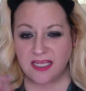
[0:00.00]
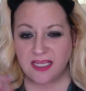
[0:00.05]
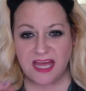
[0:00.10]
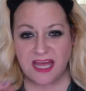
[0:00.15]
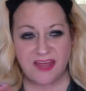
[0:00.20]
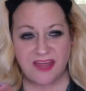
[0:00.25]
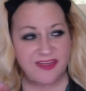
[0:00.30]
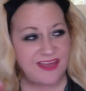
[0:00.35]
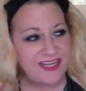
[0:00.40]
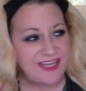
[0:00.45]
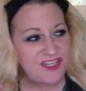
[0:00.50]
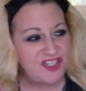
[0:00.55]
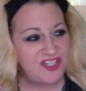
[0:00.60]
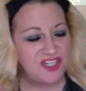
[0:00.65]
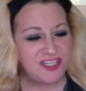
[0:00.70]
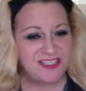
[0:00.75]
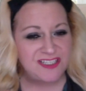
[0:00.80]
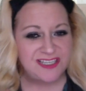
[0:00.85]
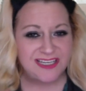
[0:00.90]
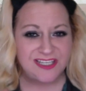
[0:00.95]
Yeah, this
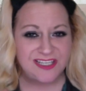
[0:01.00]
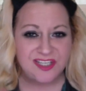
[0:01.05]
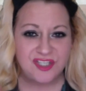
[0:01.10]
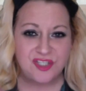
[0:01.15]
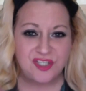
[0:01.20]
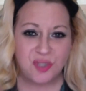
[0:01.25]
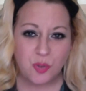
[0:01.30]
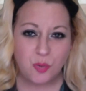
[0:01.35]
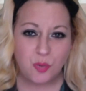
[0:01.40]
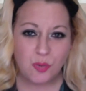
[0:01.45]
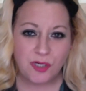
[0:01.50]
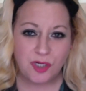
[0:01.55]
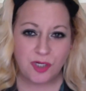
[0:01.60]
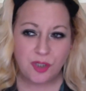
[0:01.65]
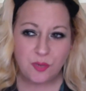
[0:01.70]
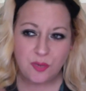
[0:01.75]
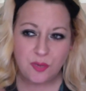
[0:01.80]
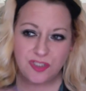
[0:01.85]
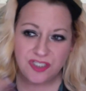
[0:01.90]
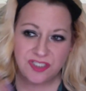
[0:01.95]
shit is like so
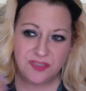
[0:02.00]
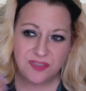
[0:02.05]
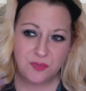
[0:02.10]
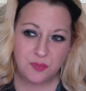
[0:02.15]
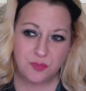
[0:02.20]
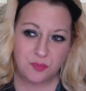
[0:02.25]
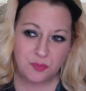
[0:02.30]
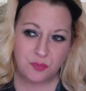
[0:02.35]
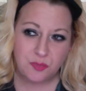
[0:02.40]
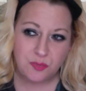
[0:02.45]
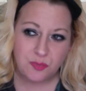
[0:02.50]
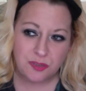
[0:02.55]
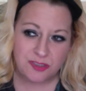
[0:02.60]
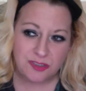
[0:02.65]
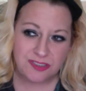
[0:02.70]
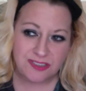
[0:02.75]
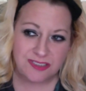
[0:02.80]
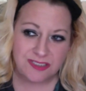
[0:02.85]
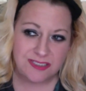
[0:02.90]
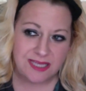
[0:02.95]
weird, which is
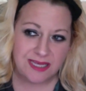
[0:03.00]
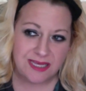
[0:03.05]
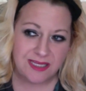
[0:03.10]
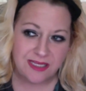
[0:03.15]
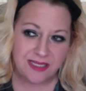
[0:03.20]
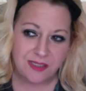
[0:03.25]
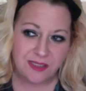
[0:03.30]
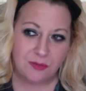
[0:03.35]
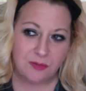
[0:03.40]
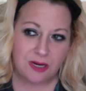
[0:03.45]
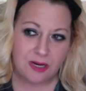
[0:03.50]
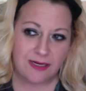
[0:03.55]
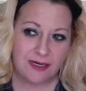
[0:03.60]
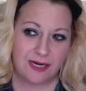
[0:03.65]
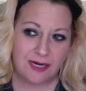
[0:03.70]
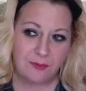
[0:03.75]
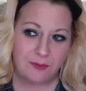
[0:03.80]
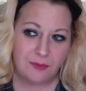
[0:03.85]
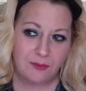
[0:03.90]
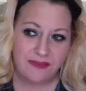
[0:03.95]
exactly why
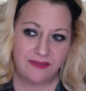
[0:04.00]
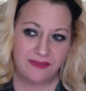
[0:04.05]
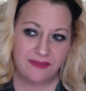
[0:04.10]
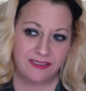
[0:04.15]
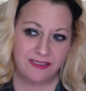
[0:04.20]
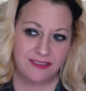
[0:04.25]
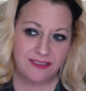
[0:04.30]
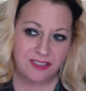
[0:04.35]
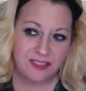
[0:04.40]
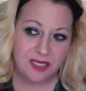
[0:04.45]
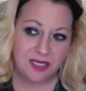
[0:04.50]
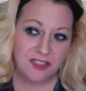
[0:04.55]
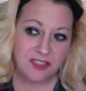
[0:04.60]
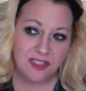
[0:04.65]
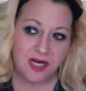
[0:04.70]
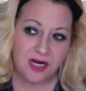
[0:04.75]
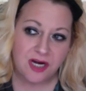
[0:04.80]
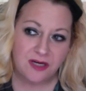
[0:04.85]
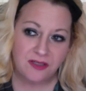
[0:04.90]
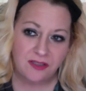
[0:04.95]
I read the In Touch
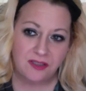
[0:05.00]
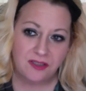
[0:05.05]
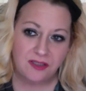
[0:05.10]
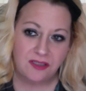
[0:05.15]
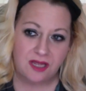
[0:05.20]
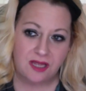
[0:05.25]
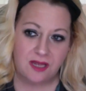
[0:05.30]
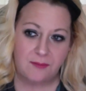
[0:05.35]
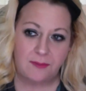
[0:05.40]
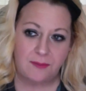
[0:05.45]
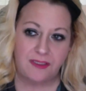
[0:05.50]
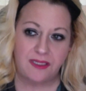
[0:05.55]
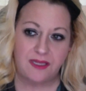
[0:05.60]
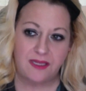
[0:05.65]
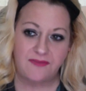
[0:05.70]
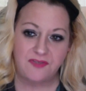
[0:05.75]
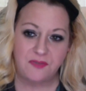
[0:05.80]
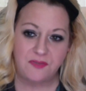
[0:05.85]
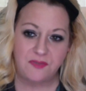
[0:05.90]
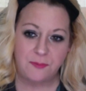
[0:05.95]
article on my
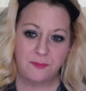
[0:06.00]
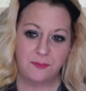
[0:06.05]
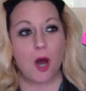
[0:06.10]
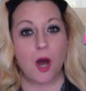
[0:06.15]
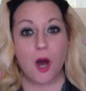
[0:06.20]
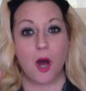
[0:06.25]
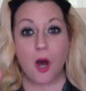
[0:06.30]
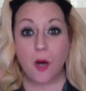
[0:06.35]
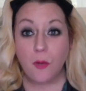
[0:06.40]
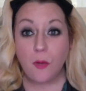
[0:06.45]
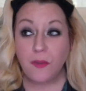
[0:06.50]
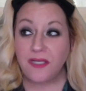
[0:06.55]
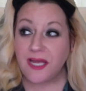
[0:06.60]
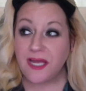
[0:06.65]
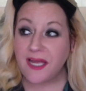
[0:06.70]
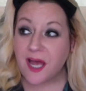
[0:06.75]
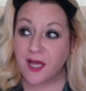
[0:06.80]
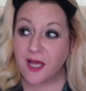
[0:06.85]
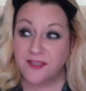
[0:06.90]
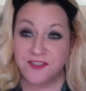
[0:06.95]
live stream. Oh, and I
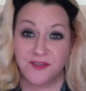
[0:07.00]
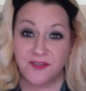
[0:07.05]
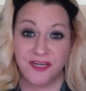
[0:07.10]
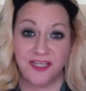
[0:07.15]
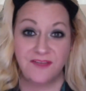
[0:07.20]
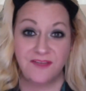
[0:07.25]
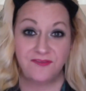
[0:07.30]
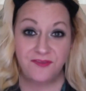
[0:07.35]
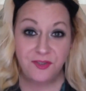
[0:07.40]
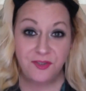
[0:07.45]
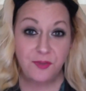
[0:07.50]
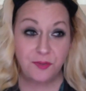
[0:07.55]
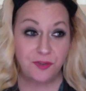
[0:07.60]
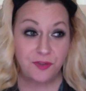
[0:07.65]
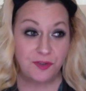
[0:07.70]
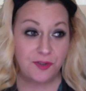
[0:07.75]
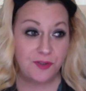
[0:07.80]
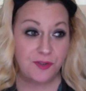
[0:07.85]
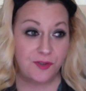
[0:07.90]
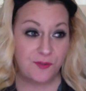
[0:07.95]
also had a
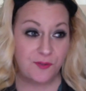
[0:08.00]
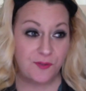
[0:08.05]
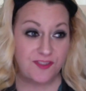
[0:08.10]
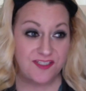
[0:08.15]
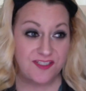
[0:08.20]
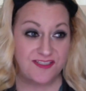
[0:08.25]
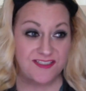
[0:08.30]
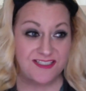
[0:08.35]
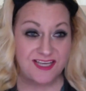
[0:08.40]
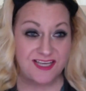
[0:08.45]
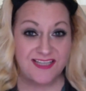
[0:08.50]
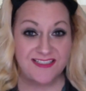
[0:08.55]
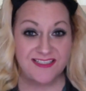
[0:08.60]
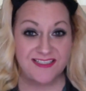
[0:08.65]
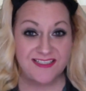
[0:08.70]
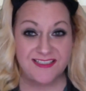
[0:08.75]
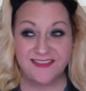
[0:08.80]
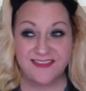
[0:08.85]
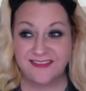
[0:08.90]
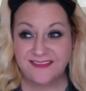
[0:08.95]
viewer go to the
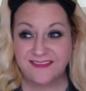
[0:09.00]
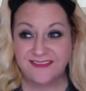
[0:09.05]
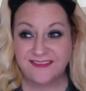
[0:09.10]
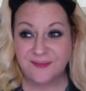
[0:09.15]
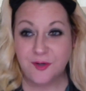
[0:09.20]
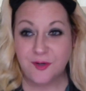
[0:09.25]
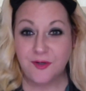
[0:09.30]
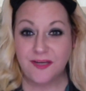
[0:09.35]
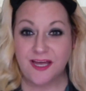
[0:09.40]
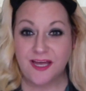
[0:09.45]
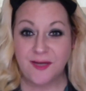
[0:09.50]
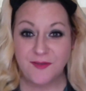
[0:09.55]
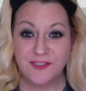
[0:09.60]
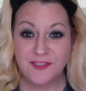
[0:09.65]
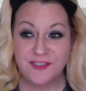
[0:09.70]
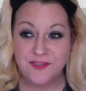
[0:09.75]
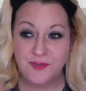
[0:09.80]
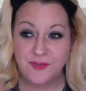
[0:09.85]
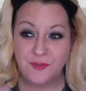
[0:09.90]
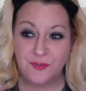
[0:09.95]
Texas courthouse
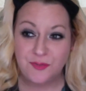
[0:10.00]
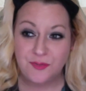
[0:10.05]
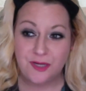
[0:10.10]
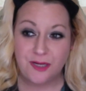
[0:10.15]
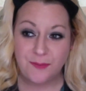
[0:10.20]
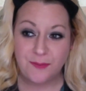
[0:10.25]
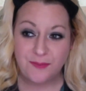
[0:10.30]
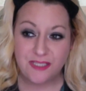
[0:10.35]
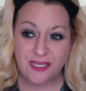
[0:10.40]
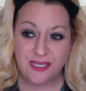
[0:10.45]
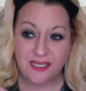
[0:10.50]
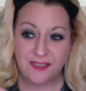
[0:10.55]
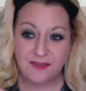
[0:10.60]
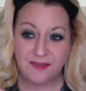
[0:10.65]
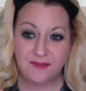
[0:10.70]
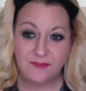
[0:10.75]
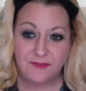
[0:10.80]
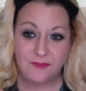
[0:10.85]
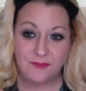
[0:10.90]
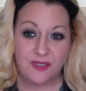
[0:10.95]
to
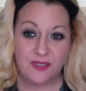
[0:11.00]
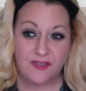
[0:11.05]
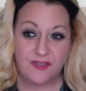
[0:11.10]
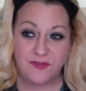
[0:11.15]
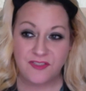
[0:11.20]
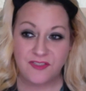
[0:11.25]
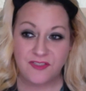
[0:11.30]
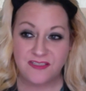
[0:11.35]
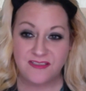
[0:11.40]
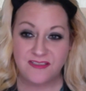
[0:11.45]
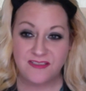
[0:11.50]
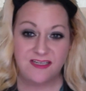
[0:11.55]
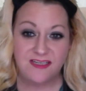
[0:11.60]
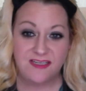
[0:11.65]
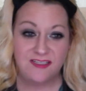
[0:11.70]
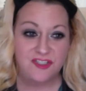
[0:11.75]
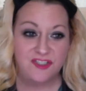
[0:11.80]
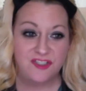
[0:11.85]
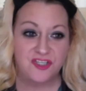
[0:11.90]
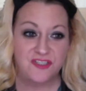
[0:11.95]
obtain records
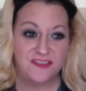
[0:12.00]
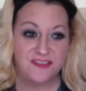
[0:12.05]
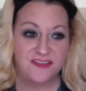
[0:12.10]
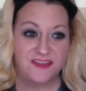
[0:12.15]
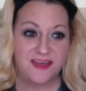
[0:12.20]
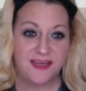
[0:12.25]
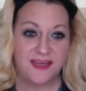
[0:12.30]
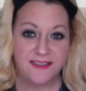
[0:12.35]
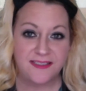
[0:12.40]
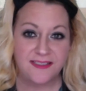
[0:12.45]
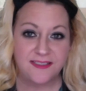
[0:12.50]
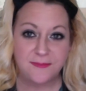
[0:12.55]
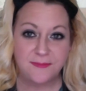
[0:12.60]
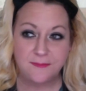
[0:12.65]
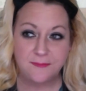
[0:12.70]
stating just that.